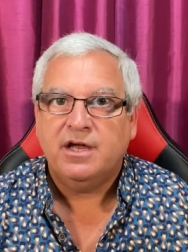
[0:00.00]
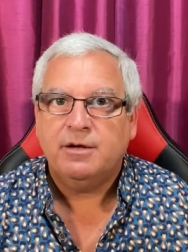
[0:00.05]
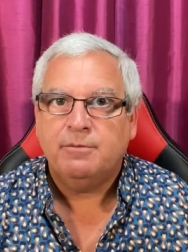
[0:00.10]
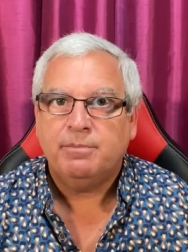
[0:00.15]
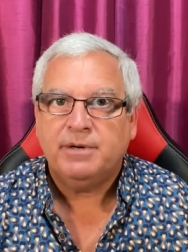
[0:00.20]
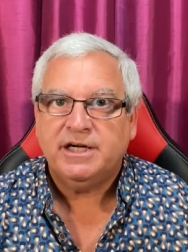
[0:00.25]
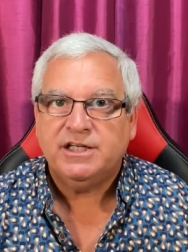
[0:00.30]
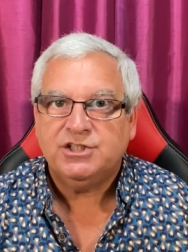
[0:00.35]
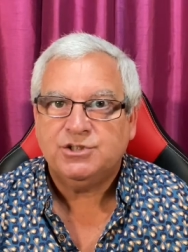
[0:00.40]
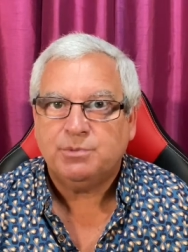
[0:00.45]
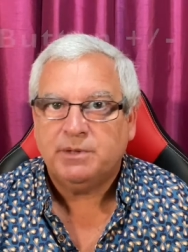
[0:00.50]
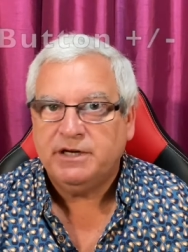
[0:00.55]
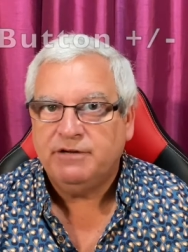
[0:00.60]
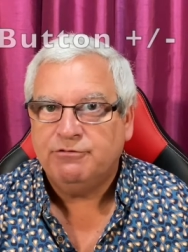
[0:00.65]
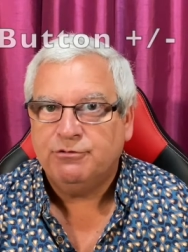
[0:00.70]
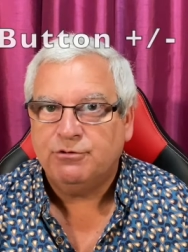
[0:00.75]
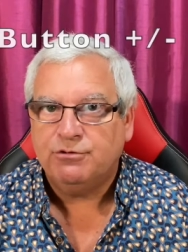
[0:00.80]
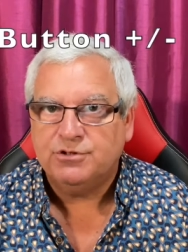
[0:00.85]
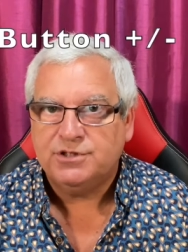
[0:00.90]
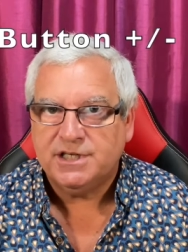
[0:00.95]
by
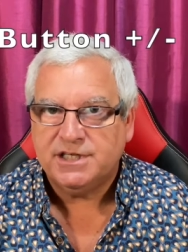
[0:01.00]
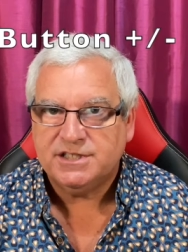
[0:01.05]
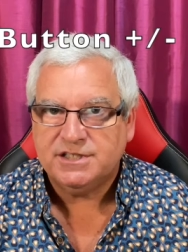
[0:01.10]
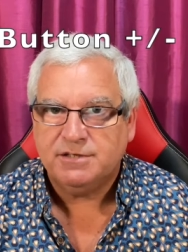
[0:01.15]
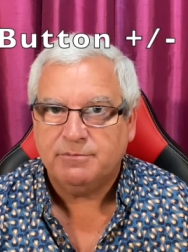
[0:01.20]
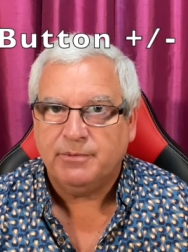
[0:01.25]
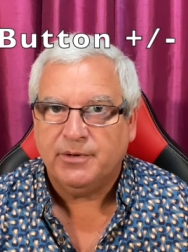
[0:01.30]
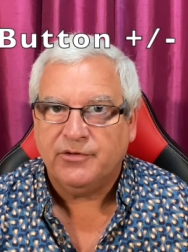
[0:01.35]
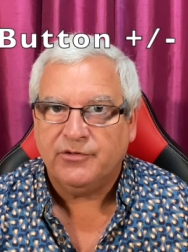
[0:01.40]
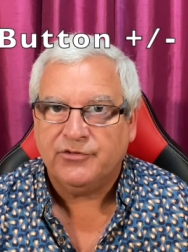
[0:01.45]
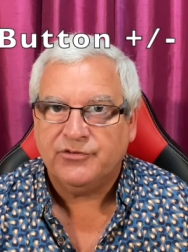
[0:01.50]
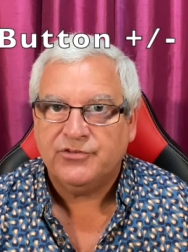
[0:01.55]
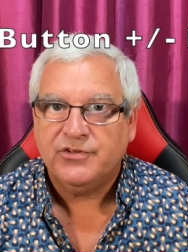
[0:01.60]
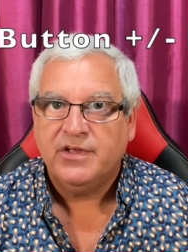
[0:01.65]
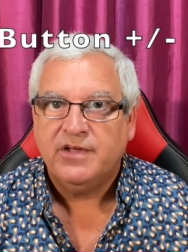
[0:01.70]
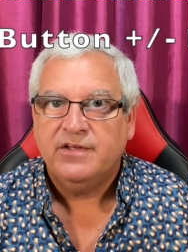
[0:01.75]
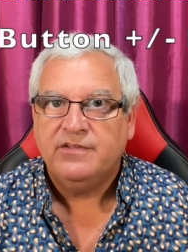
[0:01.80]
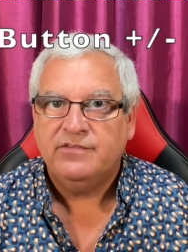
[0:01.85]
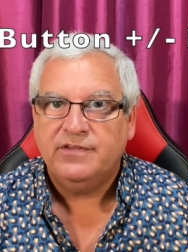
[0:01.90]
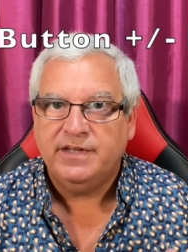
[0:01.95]
24 decibels
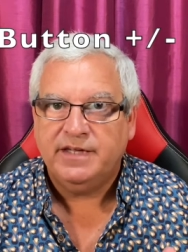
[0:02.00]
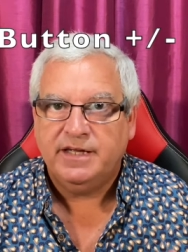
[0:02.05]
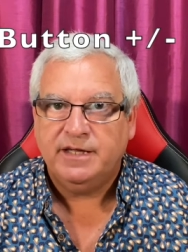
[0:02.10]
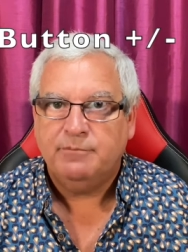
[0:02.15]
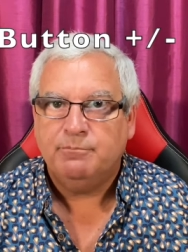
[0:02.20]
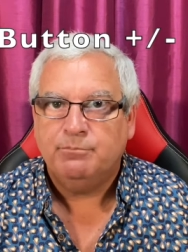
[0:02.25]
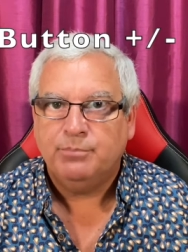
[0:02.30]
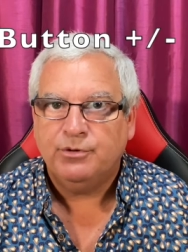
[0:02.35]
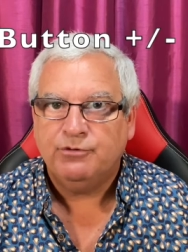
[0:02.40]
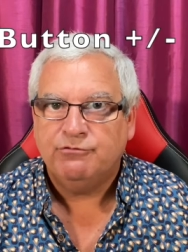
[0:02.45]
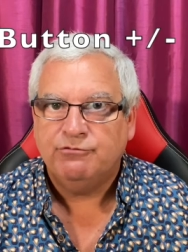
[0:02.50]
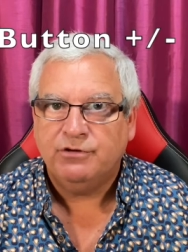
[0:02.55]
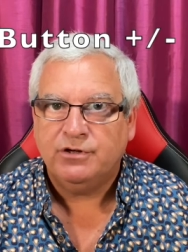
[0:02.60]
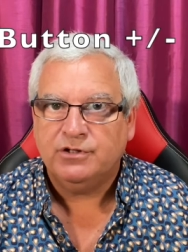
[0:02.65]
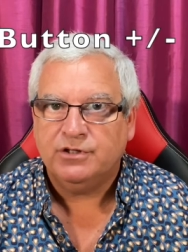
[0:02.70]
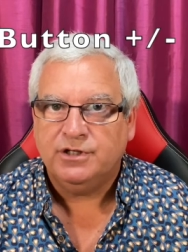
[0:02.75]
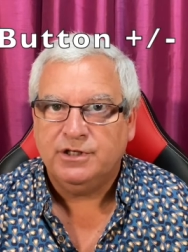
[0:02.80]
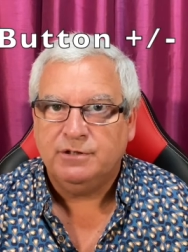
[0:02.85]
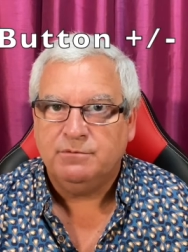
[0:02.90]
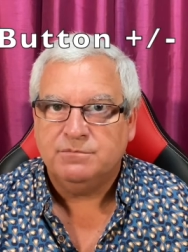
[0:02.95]
the input
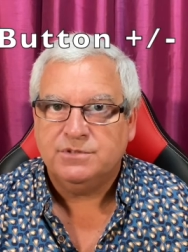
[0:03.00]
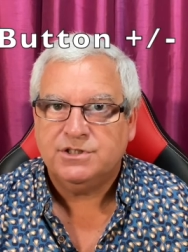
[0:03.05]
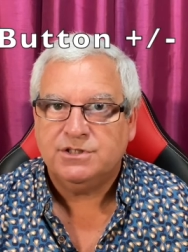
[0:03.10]
volume.